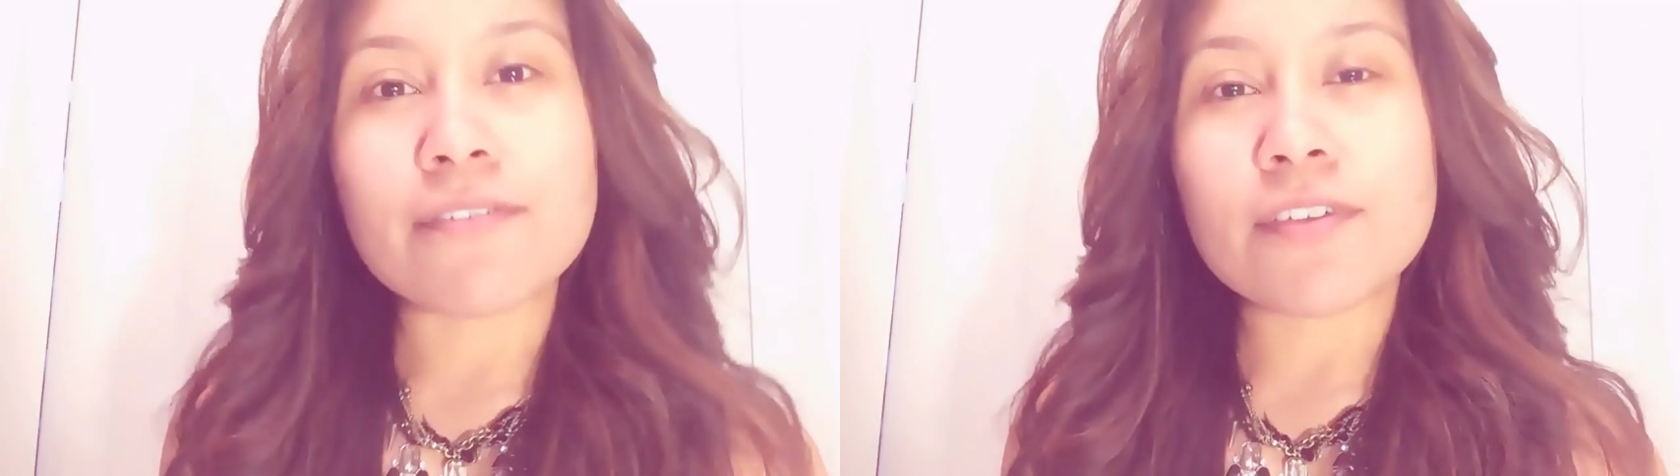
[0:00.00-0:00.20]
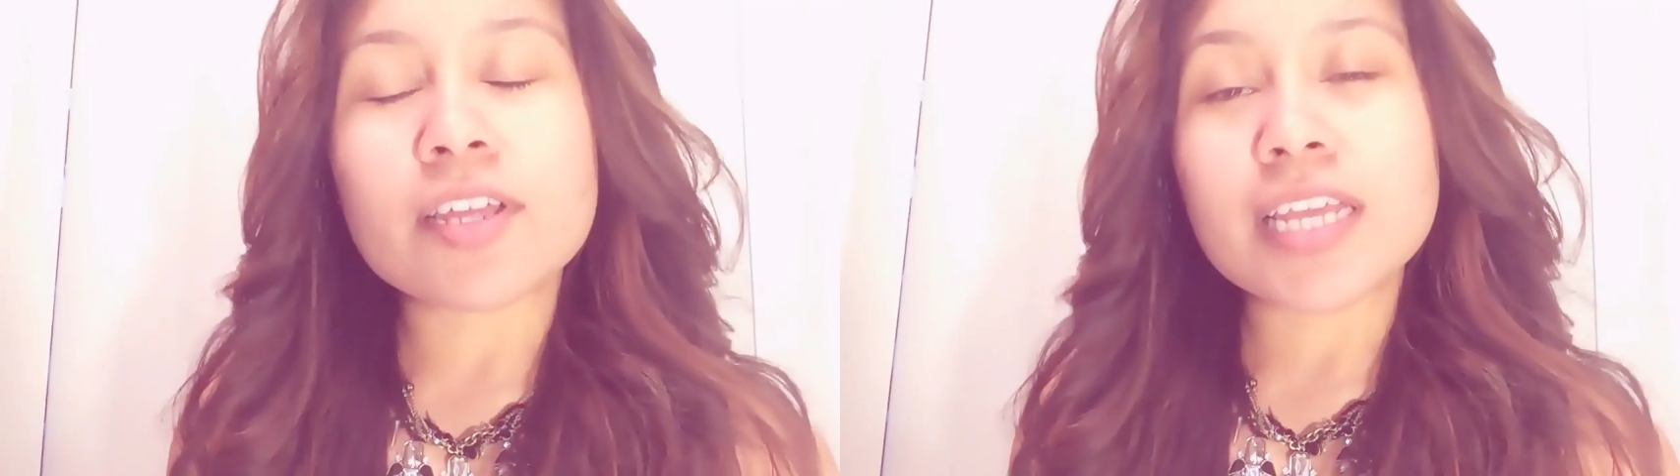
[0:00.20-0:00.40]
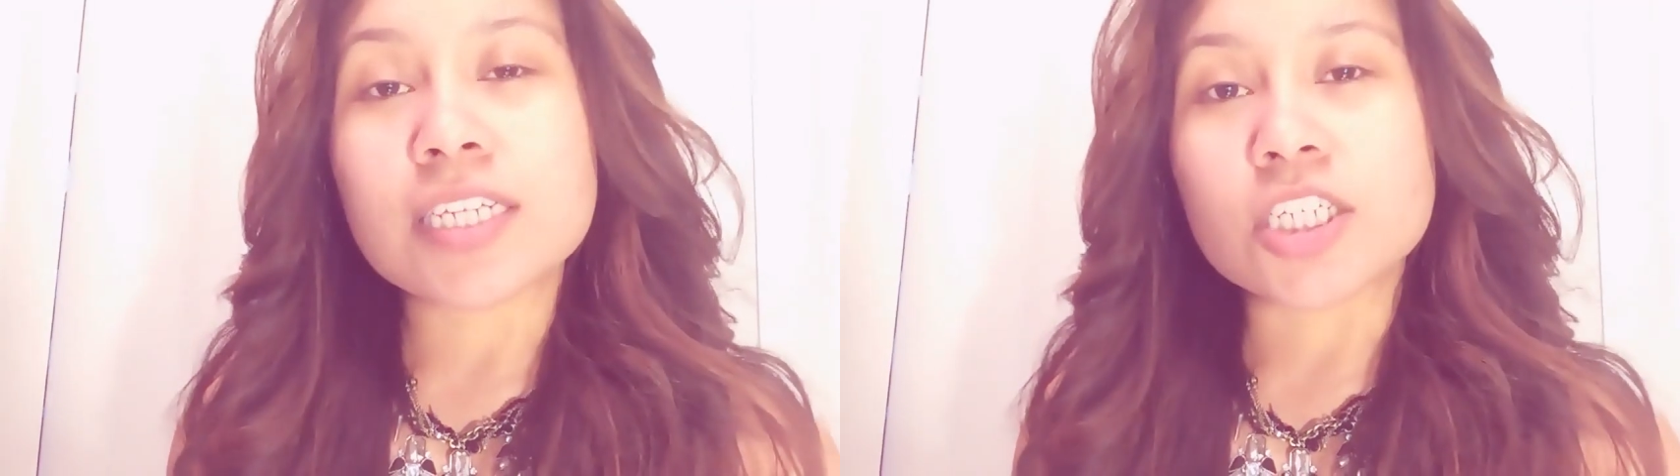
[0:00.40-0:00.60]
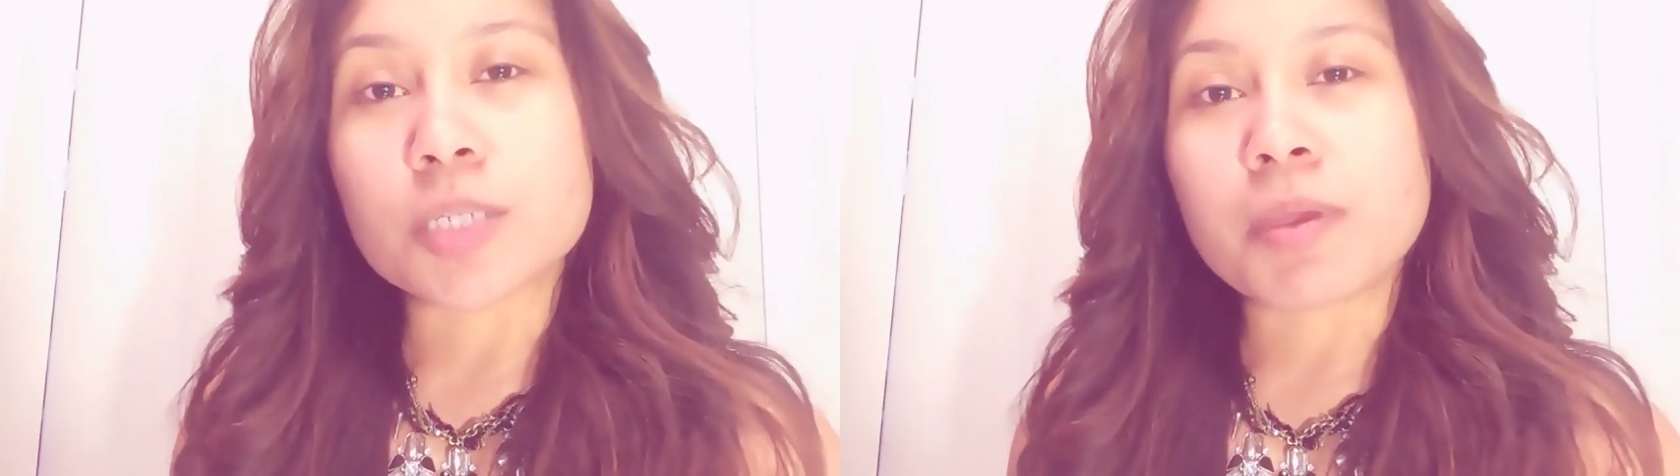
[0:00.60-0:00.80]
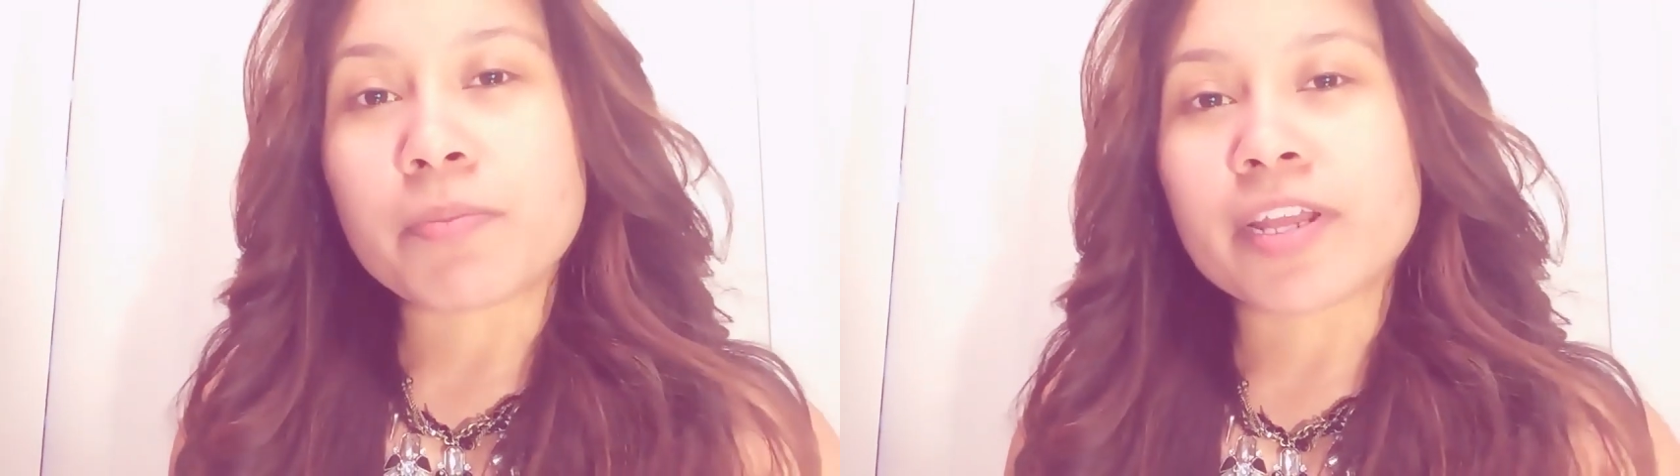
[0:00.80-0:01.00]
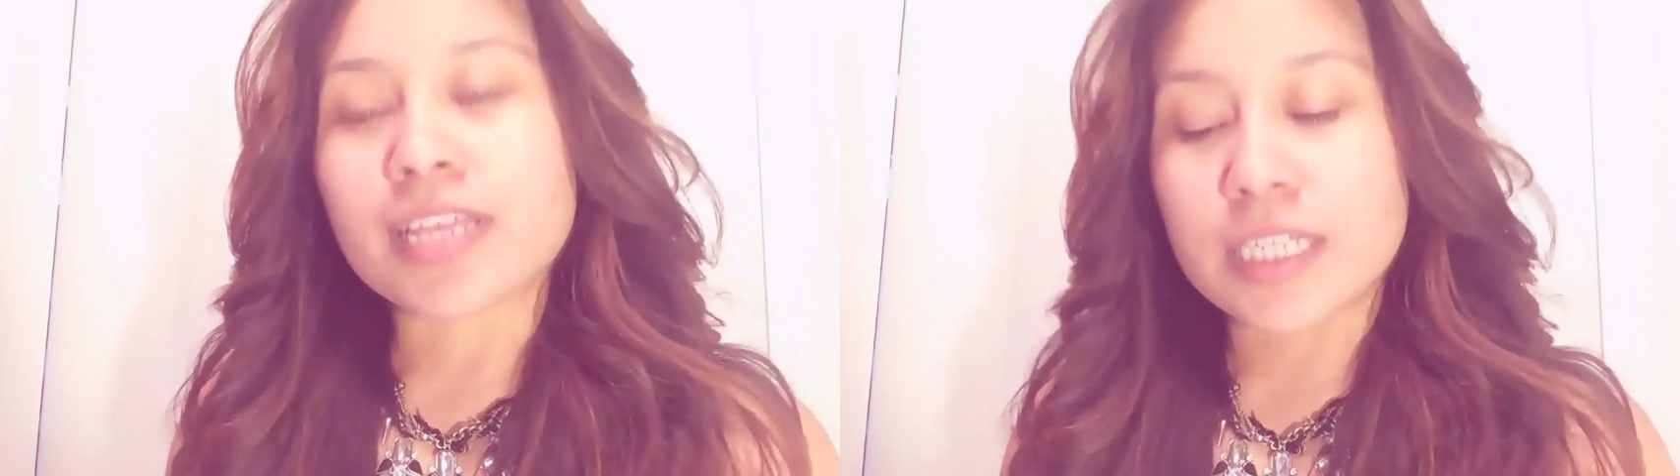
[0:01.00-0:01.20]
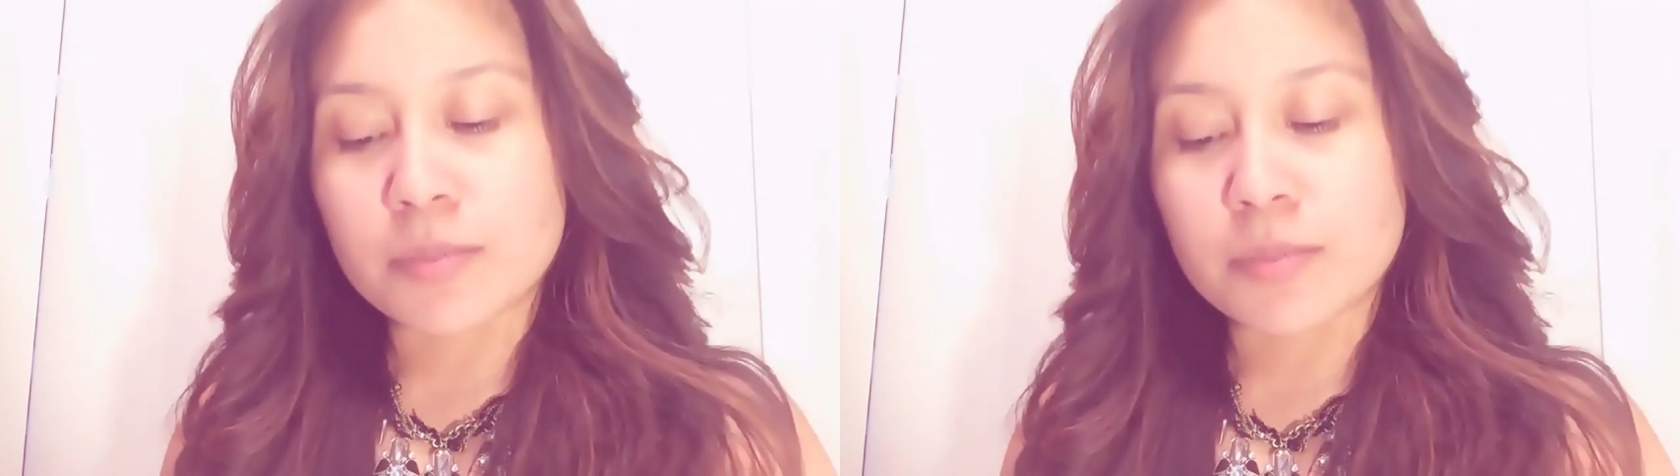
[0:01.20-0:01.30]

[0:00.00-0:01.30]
feel like just by putting that